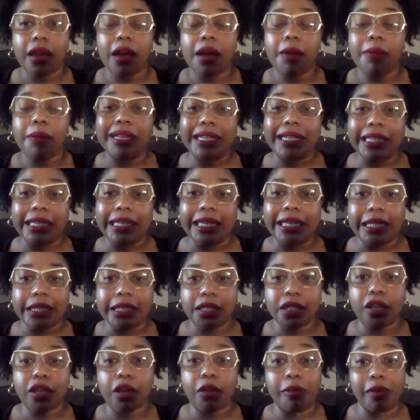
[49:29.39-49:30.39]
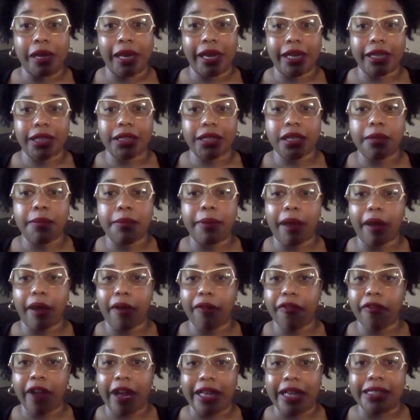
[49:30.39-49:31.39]
Please donate to bail
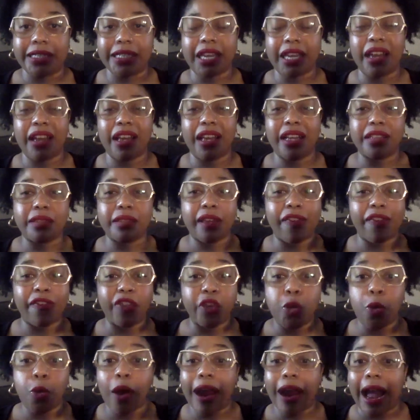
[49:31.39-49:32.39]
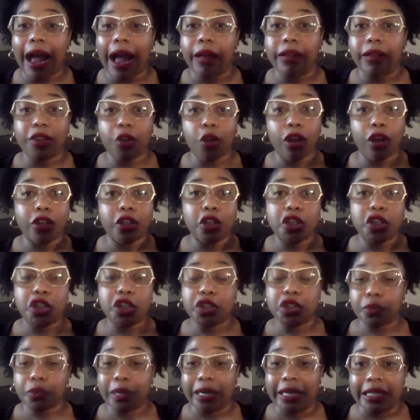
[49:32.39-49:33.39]
funds. As if you are out there on the
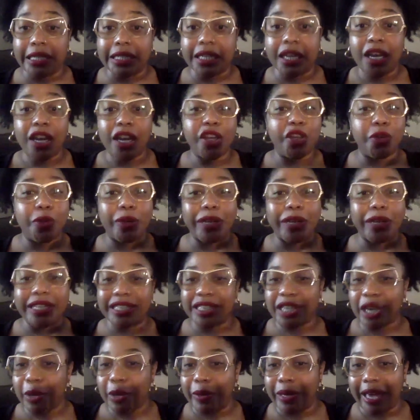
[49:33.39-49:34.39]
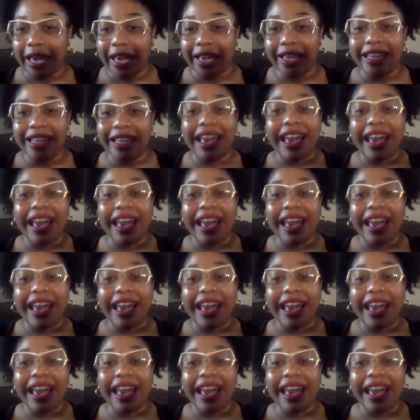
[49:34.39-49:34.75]
streets, you can donate.